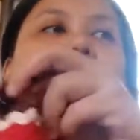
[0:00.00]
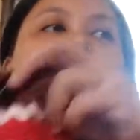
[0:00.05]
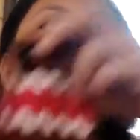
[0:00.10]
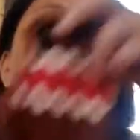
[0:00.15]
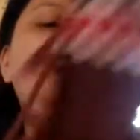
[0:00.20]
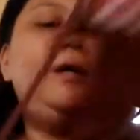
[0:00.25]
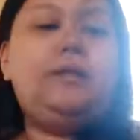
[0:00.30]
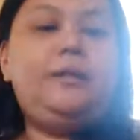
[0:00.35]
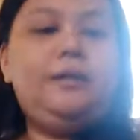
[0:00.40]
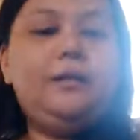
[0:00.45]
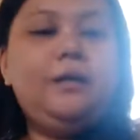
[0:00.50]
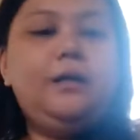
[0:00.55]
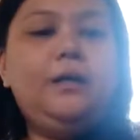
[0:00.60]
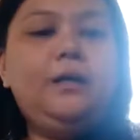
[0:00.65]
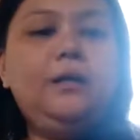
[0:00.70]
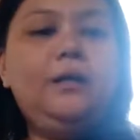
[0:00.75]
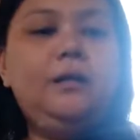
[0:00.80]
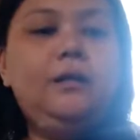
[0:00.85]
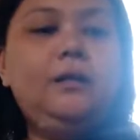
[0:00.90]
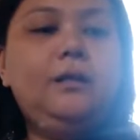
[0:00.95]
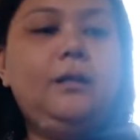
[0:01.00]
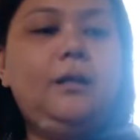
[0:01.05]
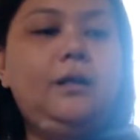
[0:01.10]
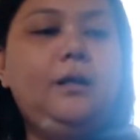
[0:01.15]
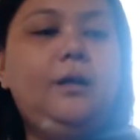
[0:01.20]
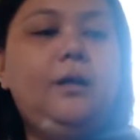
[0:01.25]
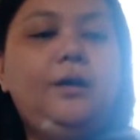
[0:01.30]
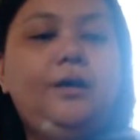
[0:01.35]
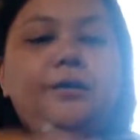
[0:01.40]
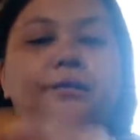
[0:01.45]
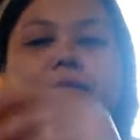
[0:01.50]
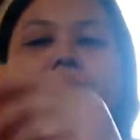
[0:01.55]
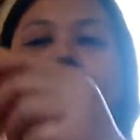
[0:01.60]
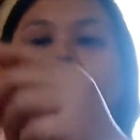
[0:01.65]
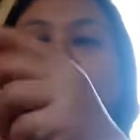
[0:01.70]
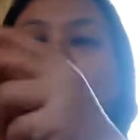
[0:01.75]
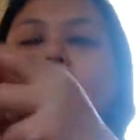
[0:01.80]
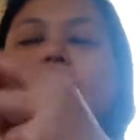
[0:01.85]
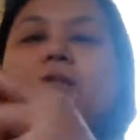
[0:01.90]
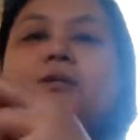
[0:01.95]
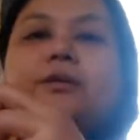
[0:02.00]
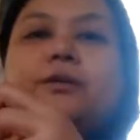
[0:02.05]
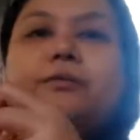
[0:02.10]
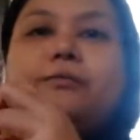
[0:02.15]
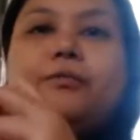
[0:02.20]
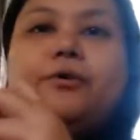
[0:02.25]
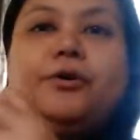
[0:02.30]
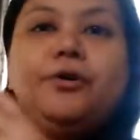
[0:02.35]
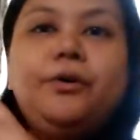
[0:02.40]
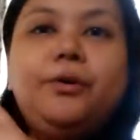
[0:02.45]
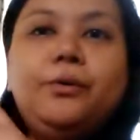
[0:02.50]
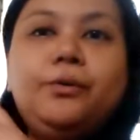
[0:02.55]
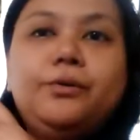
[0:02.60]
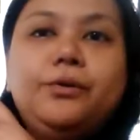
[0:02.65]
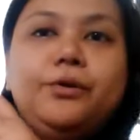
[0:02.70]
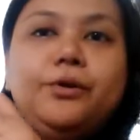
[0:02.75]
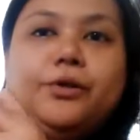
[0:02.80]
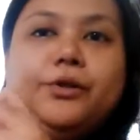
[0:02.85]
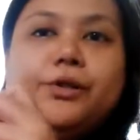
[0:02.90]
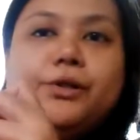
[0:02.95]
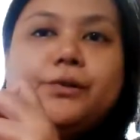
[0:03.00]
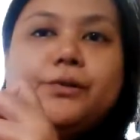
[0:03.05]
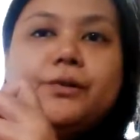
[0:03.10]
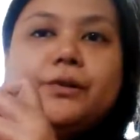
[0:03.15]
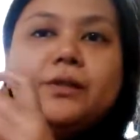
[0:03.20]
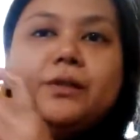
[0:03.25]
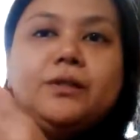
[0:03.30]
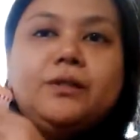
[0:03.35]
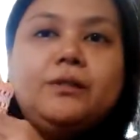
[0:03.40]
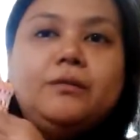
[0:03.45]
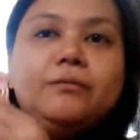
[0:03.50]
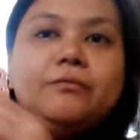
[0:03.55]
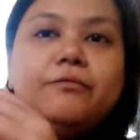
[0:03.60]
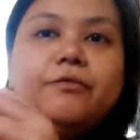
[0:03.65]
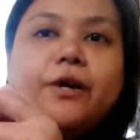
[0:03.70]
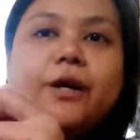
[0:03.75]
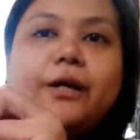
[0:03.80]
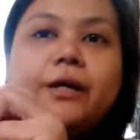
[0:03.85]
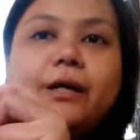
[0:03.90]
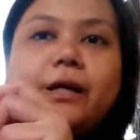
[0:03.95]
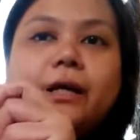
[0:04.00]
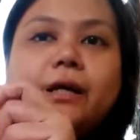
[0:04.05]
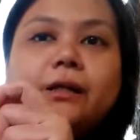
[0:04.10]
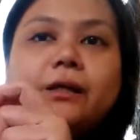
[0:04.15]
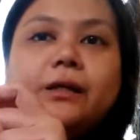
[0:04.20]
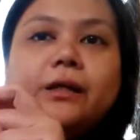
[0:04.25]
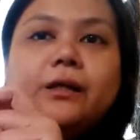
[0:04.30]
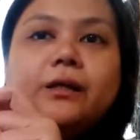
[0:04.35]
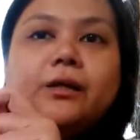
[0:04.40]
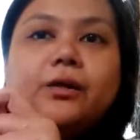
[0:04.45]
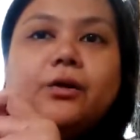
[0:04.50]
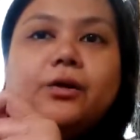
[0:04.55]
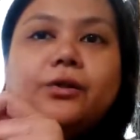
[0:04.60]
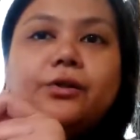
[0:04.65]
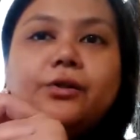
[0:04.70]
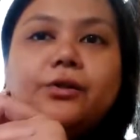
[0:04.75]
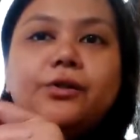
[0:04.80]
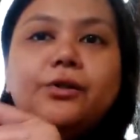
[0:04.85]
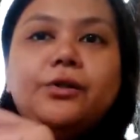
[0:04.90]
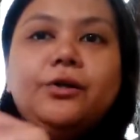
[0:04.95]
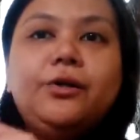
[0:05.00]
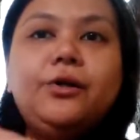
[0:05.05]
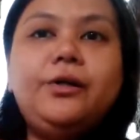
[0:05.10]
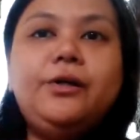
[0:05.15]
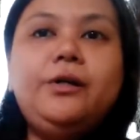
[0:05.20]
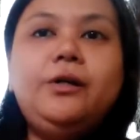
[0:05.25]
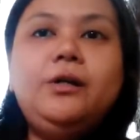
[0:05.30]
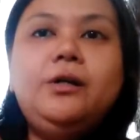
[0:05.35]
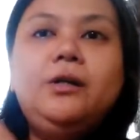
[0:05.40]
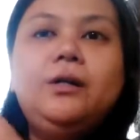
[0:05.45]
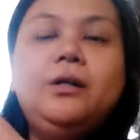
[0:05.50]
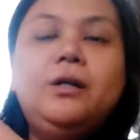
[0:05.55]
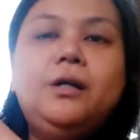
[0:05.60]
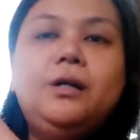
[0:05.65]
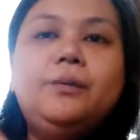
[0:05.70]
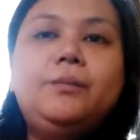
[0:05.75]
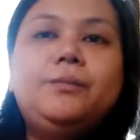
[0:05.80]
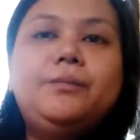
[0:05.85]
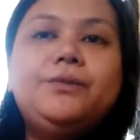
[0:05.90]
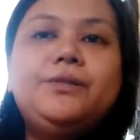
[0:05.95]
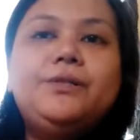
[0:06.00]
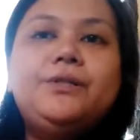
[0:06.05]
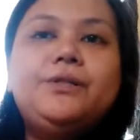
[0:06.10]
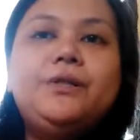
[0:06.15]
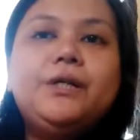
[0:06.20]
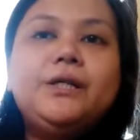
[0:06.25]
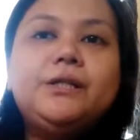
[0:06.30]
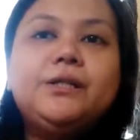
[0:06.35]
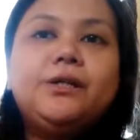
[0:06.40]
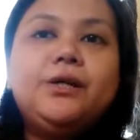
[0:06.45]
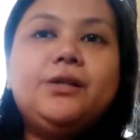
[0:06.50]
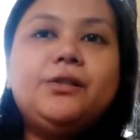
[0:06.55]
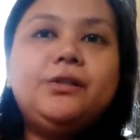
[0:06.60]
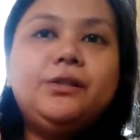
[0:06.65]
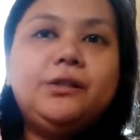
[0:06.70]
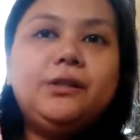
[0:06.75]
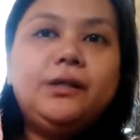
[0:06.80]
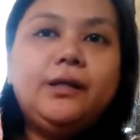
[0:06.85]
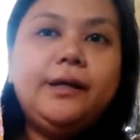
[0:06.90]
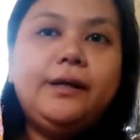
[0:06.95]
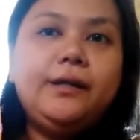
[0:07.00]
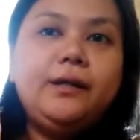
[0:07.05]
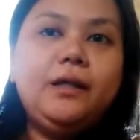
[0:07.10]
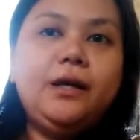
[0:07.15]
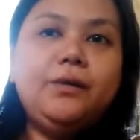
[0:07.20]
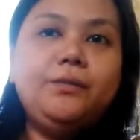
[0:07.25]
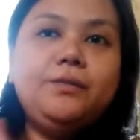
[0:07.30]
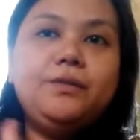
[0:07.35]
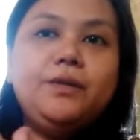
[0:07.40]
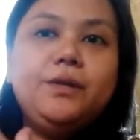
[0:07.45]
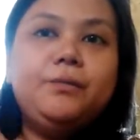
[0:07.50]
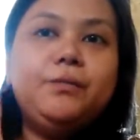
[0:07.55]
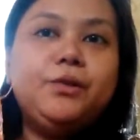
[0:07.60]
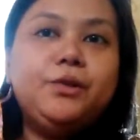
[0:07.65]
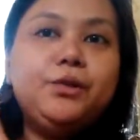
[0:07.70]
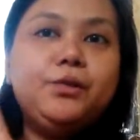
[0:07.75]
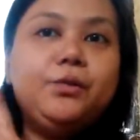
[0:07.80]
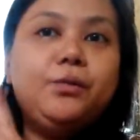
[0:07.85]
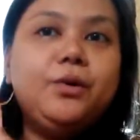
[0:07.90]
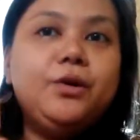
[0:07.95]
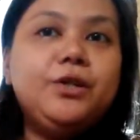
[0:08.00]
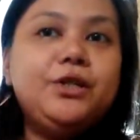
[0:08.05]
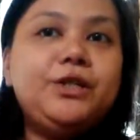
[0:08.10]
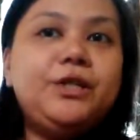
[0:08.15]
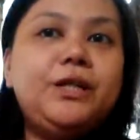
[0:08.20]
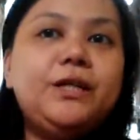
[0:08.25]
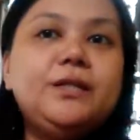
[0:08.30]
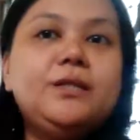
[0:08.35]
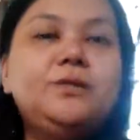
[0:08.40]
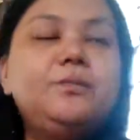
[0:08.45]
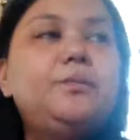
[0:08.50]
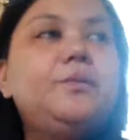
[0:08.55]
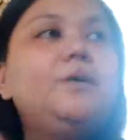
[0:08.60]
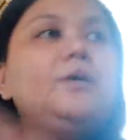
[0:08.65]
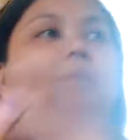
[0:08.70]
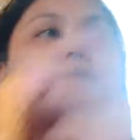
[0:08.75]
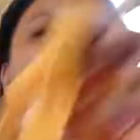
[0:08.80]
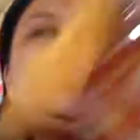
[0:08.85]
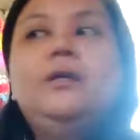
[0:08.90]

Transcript: And then I have this tumbler holder using some variegated cotton yarn, mercerized cotton thread. I was able to wash this one.